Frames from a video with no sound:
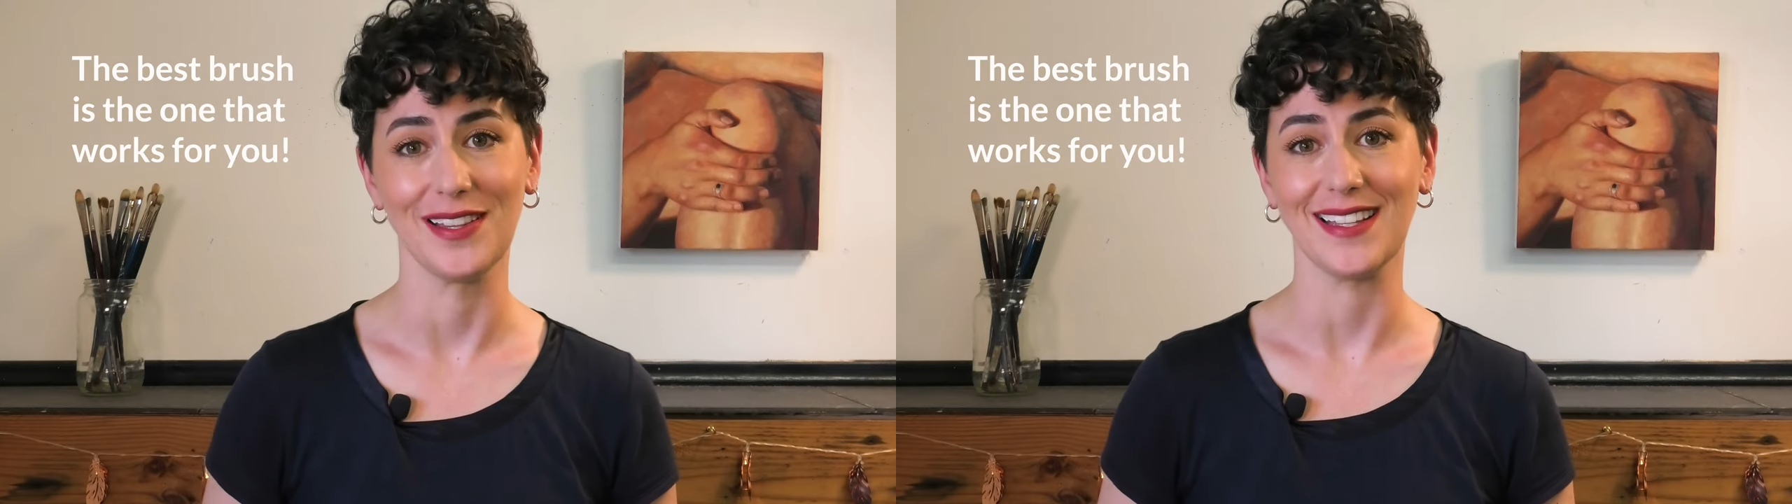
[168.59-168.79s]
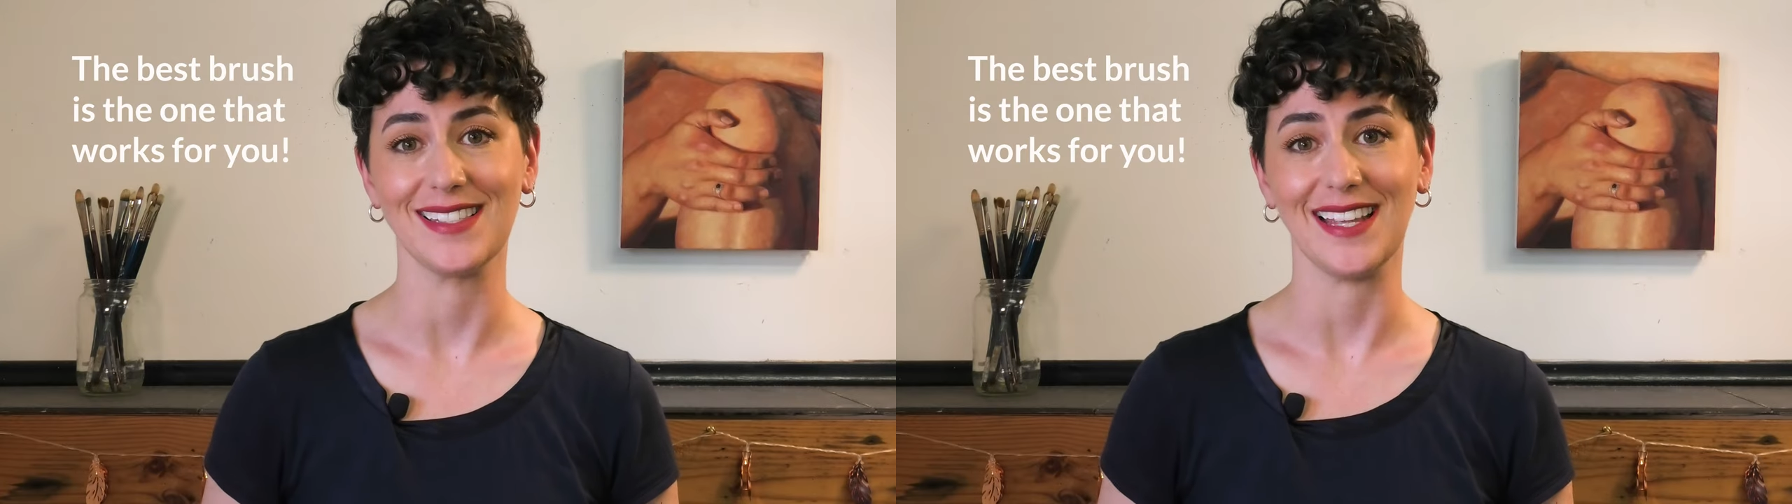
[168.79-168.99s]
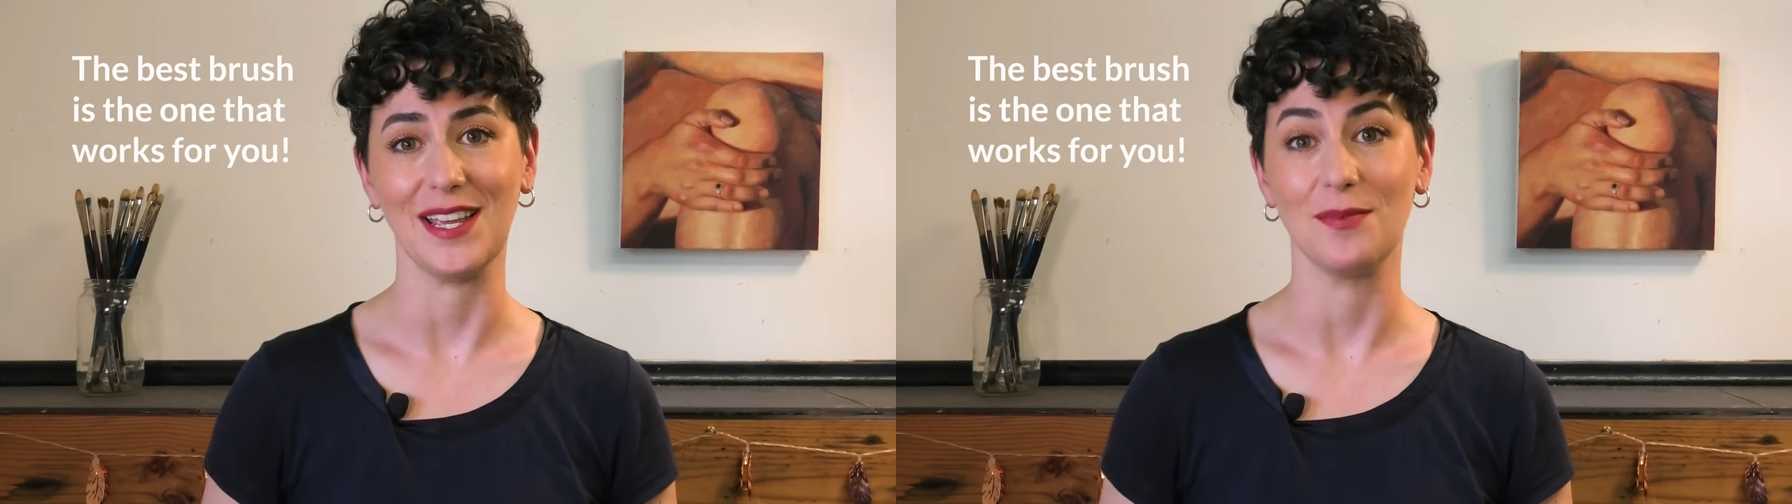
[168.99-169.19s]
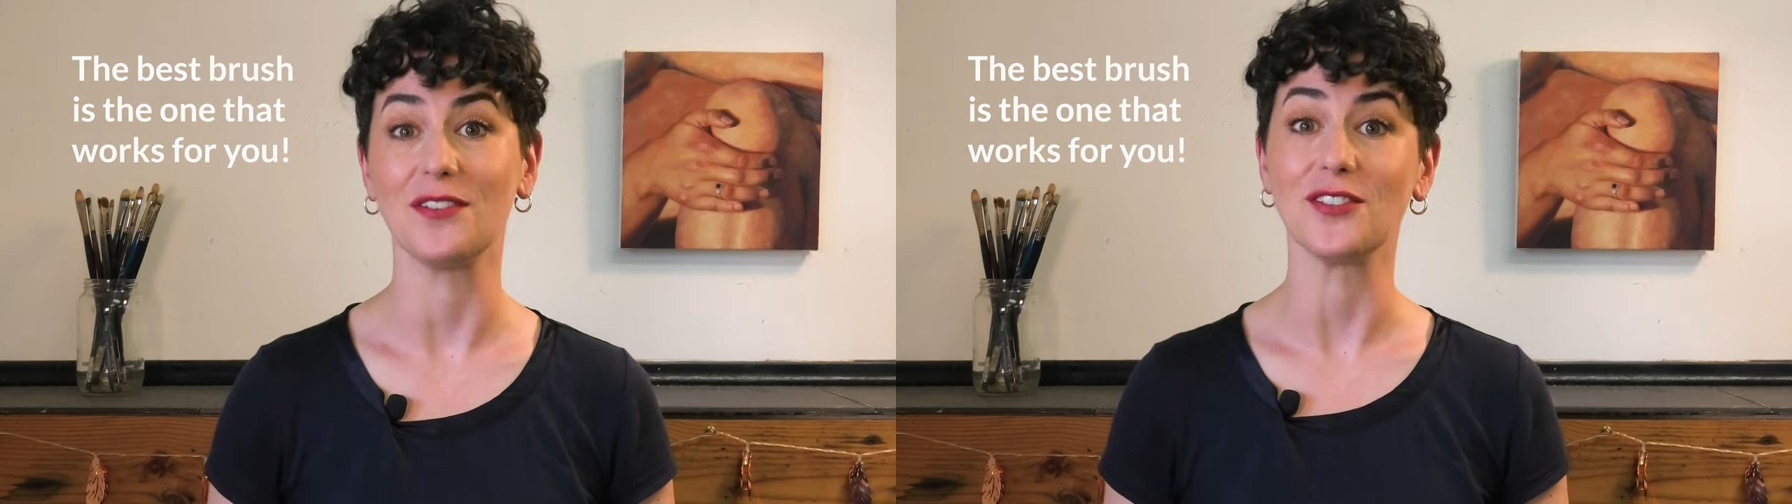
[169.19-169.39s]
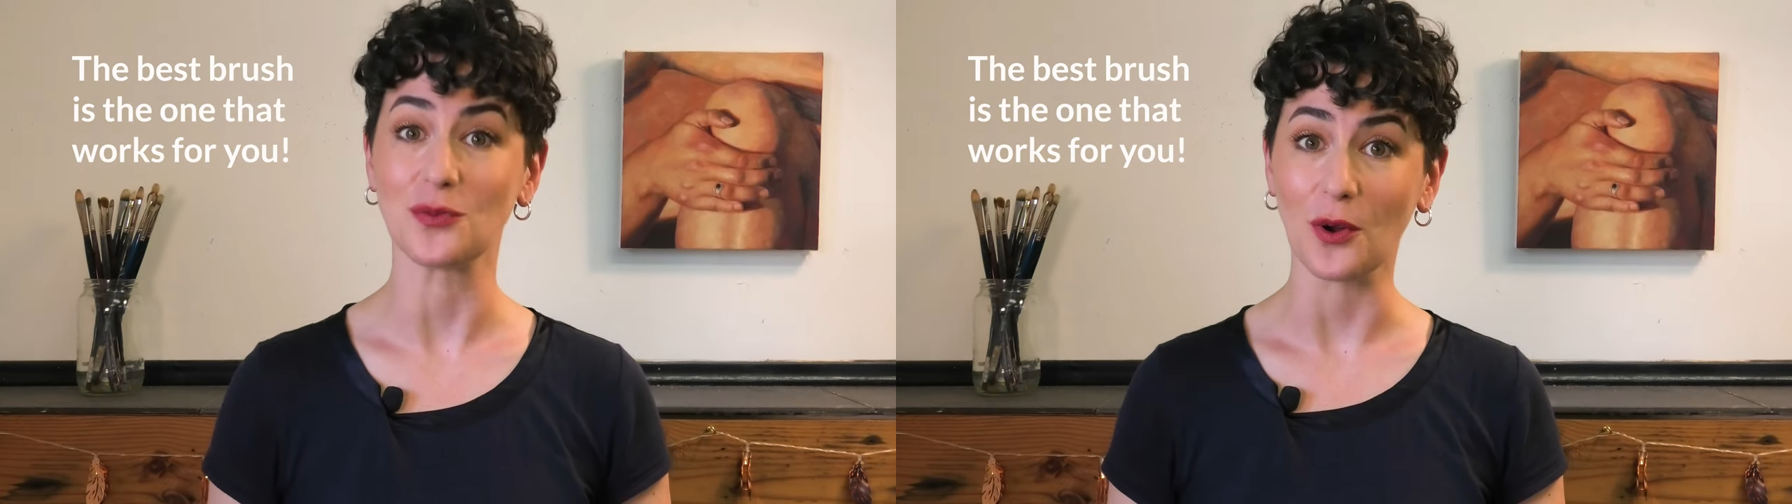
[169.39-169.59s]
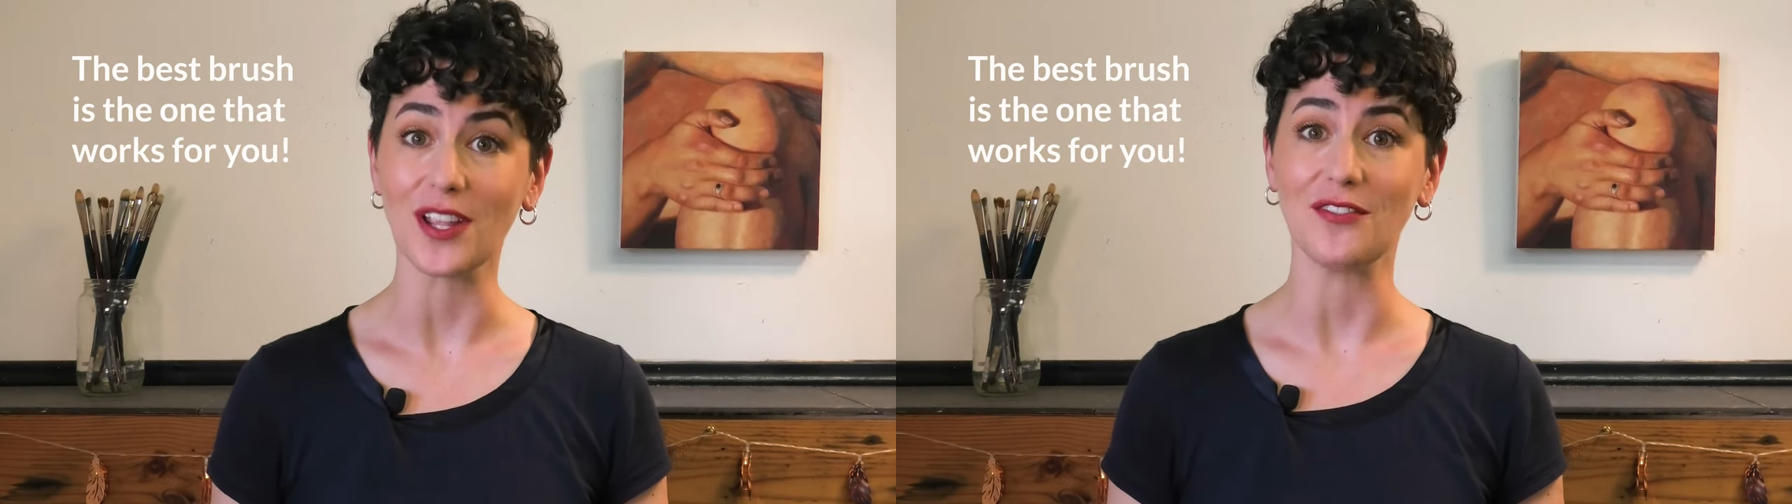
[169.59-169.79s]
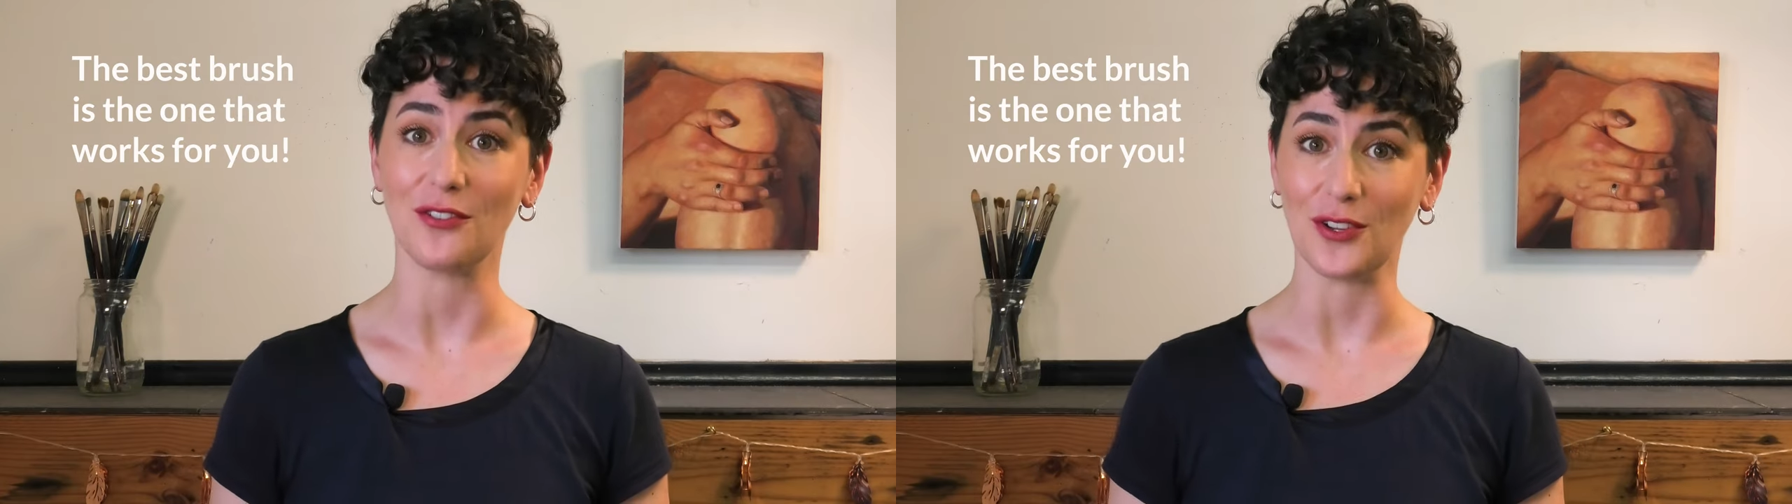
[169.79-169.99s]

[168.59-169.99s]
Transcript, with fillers: let's say, but if it's working for